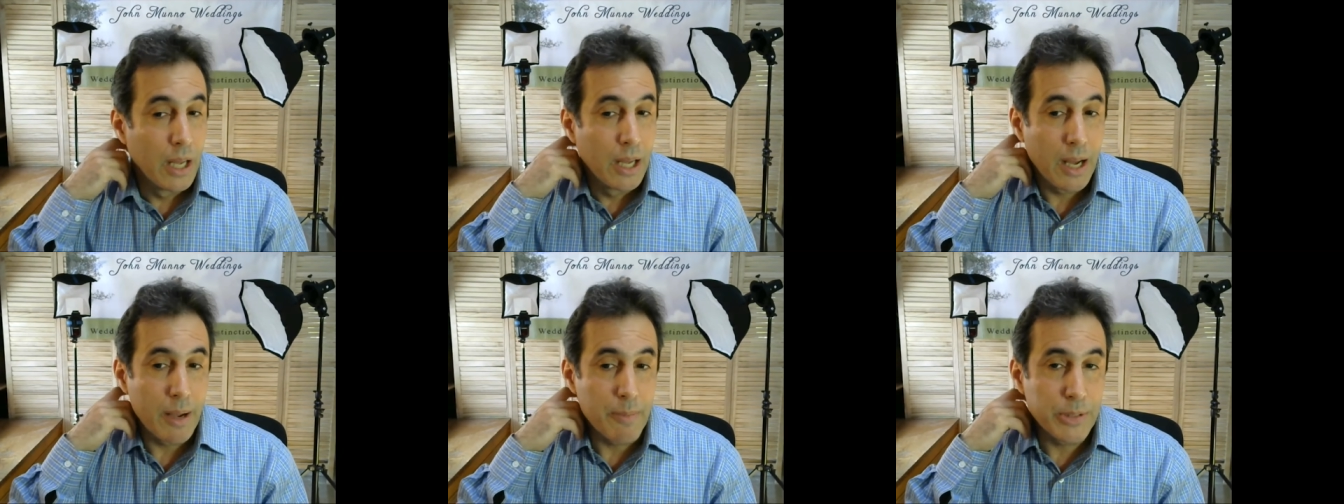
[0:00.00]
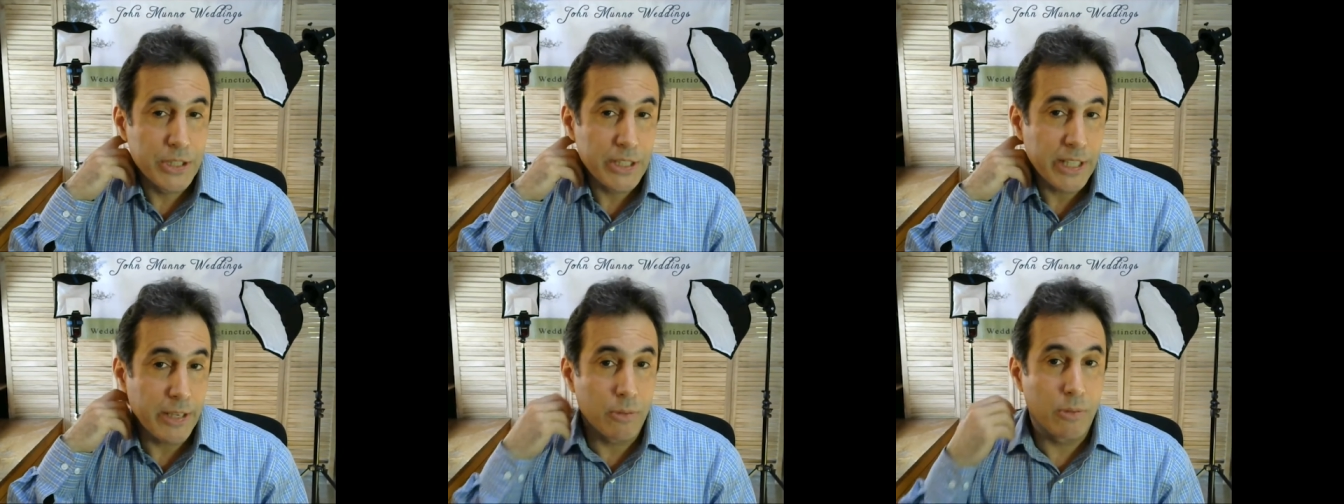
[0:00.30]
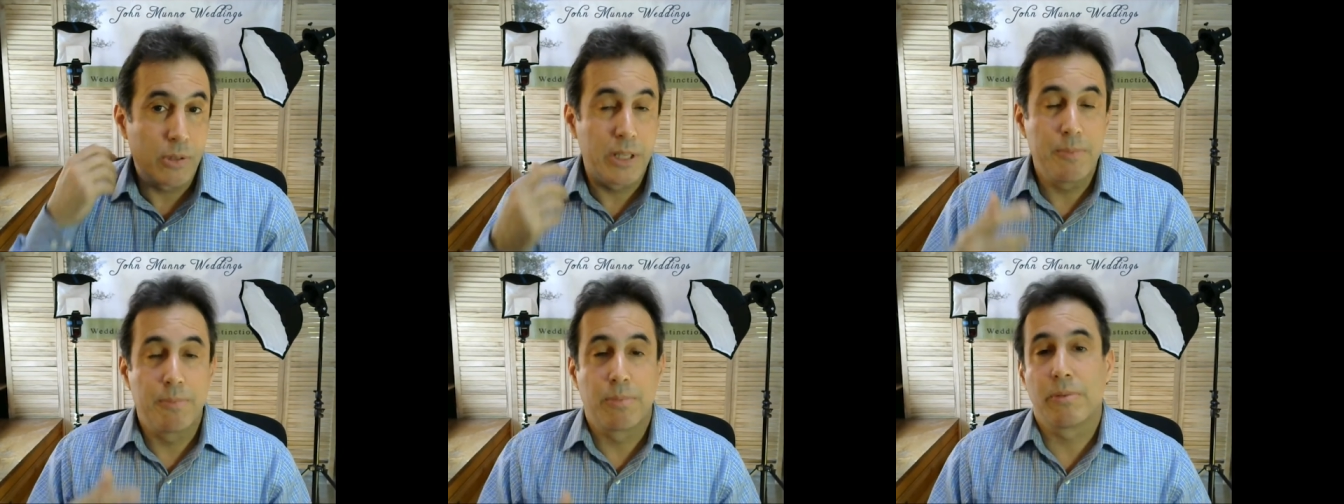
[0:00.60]
I mean,
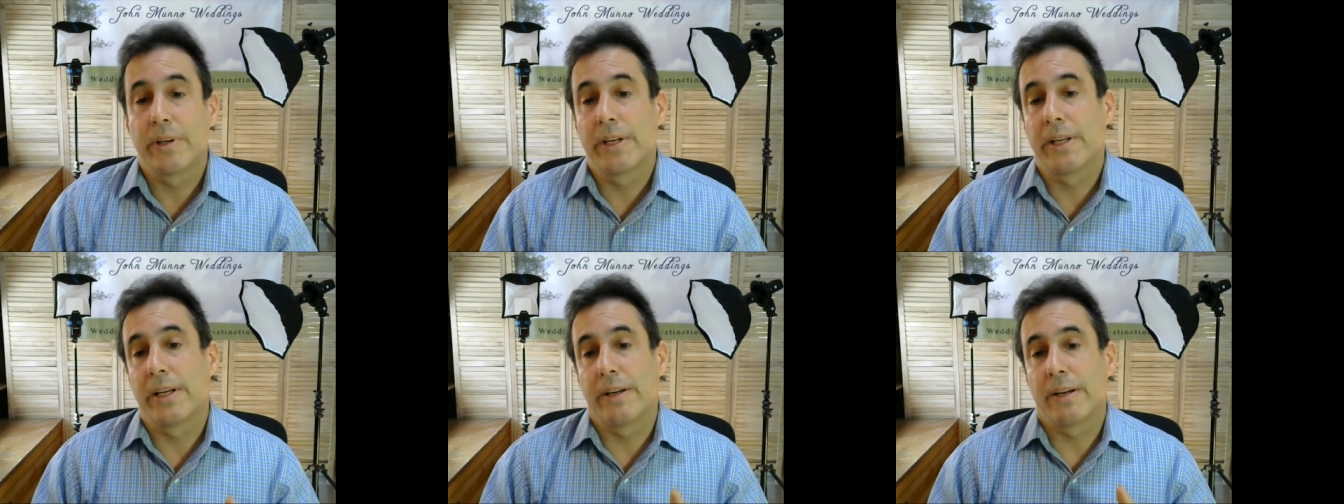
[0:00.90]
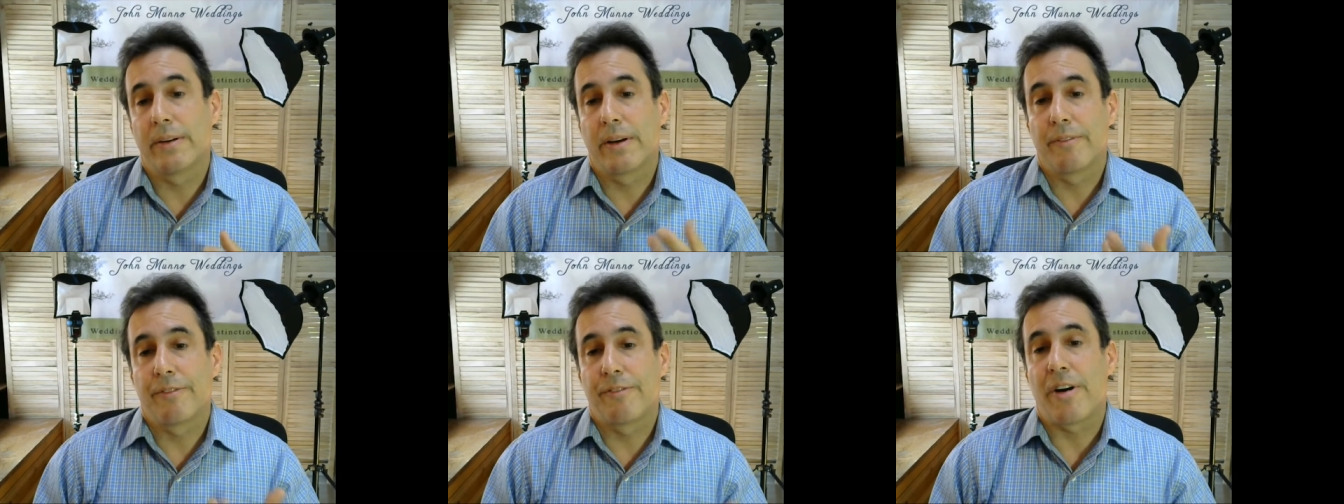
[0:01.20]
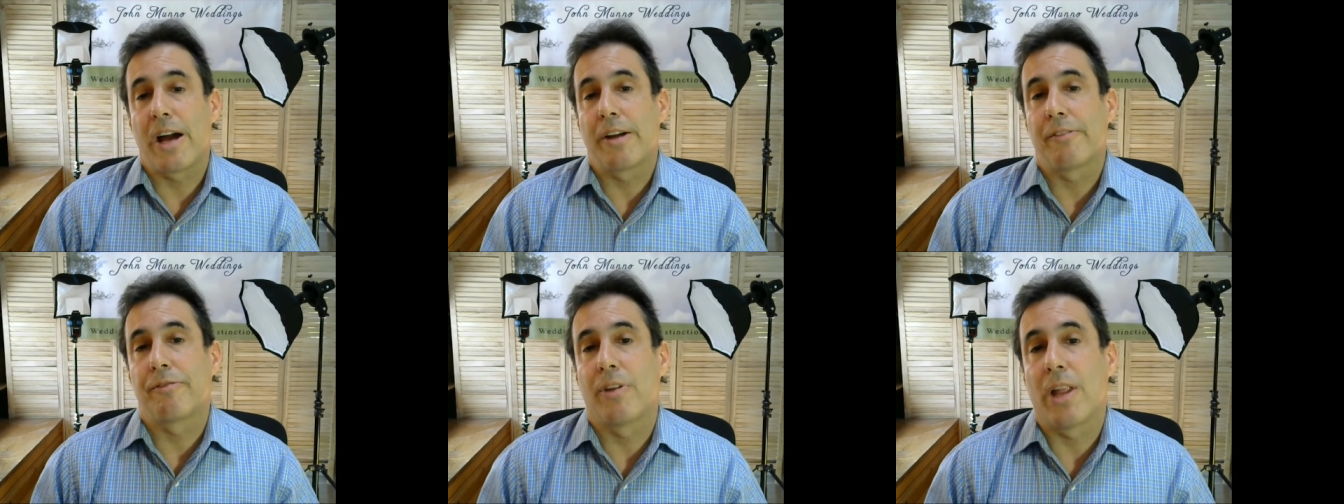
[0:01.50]
generally bring
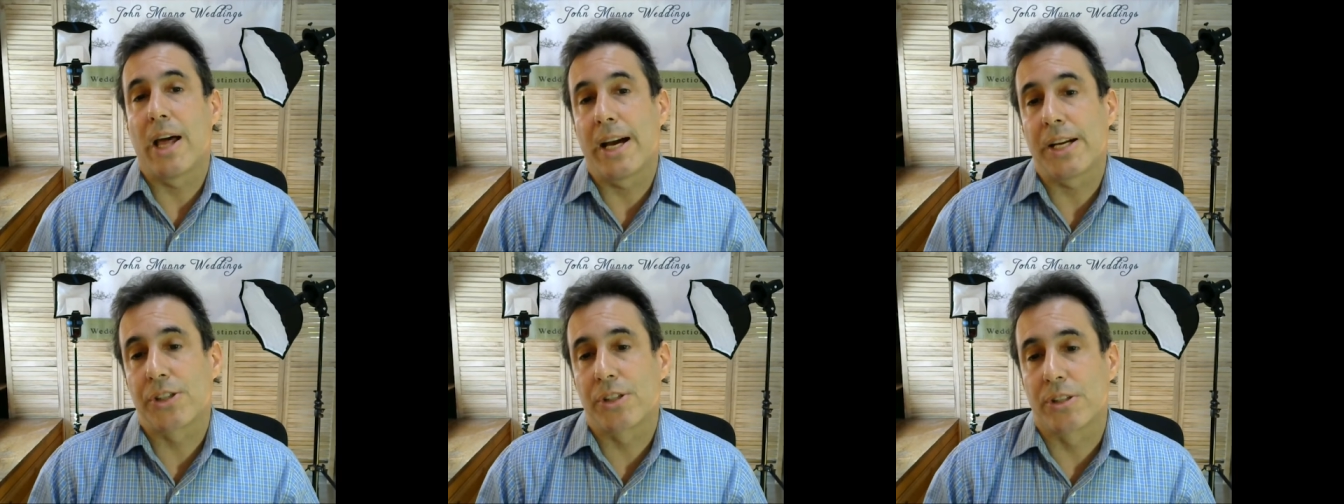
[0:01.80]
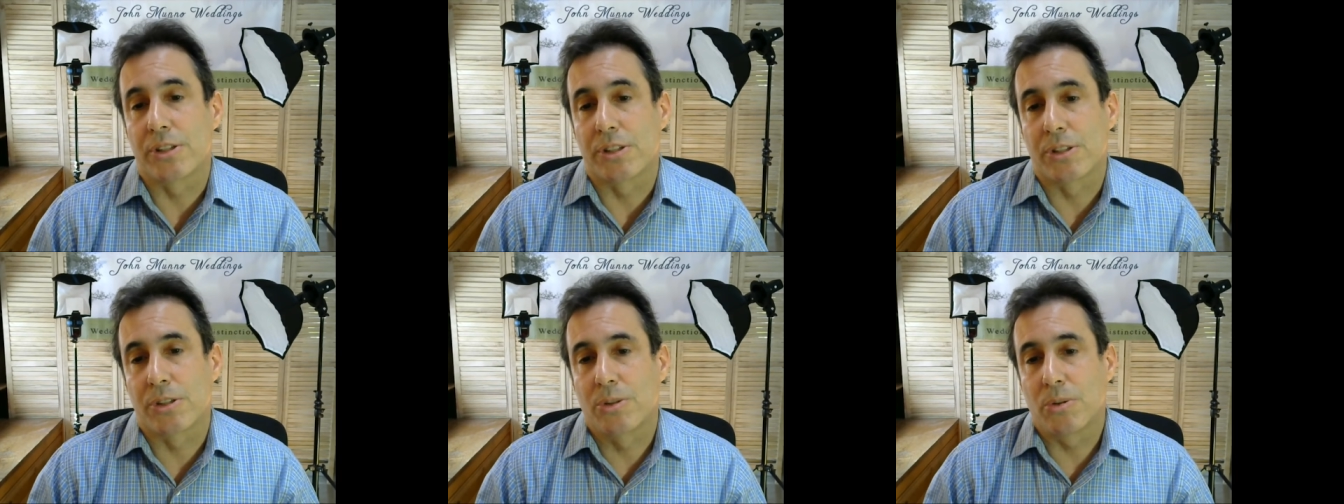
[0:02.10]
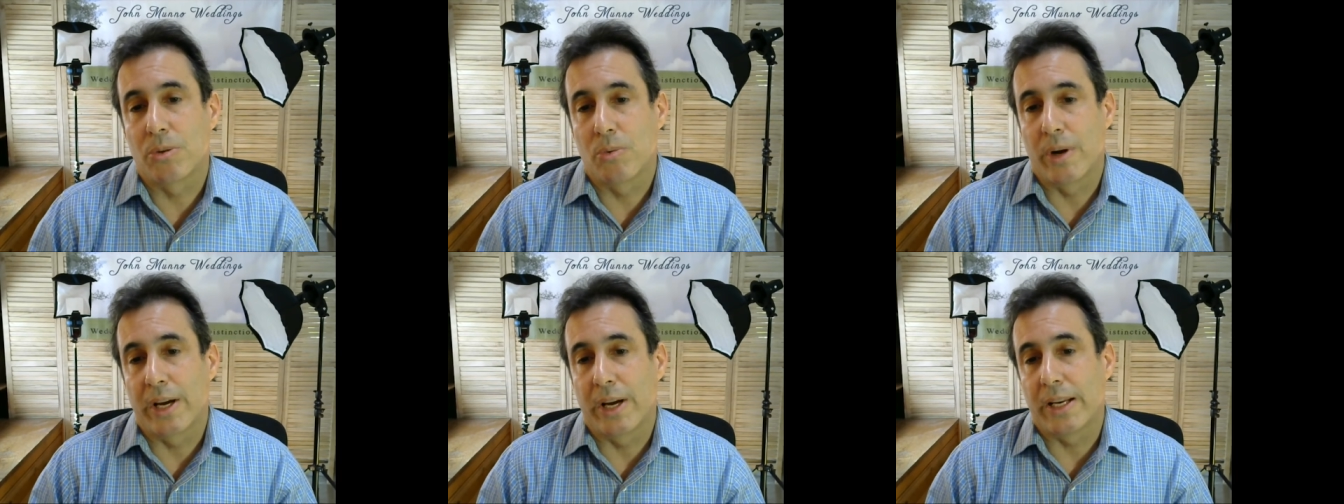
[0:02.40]
five flashes to
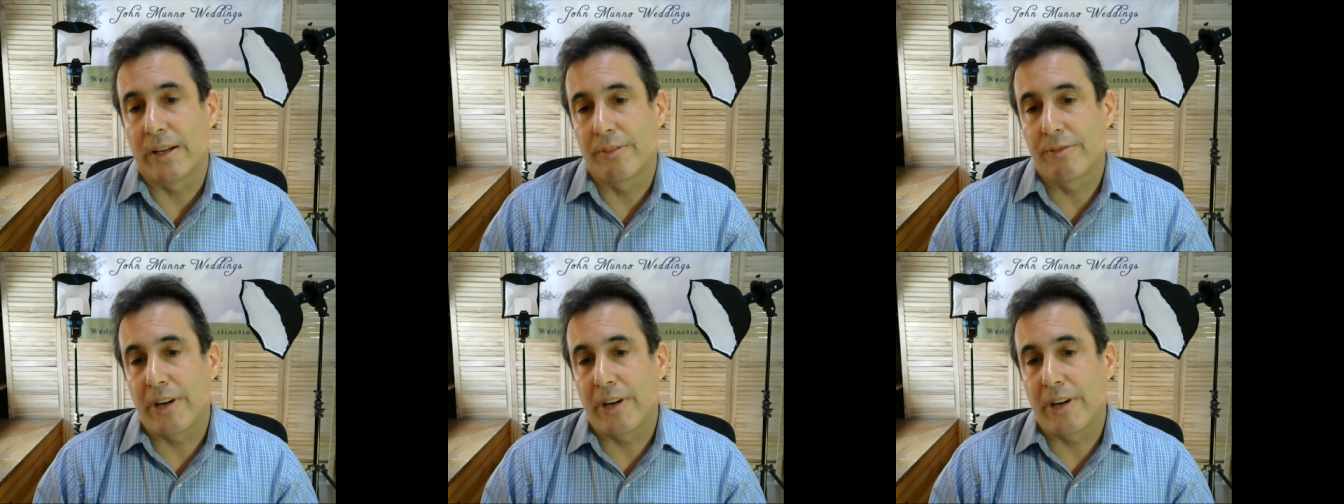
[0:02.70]
a wedding,